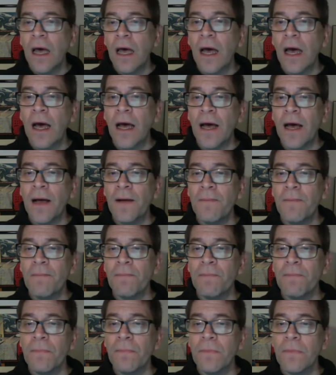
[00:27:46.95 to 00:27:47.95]

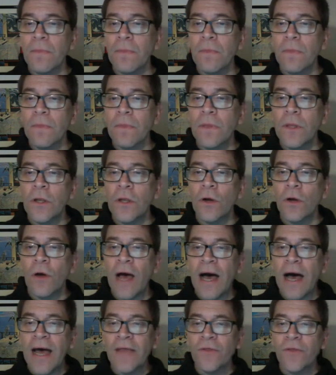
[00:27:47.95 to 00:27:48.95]
You know,
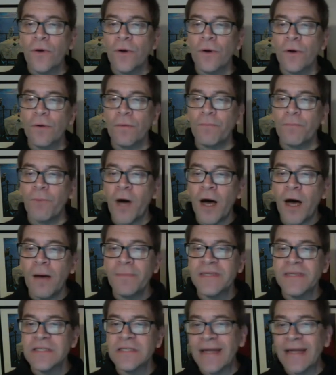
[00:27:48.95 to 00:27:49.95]
either
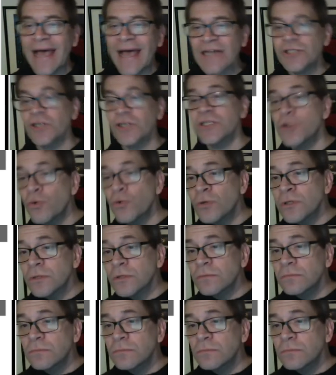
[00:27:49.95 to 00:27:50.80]
Bob is not actually a student,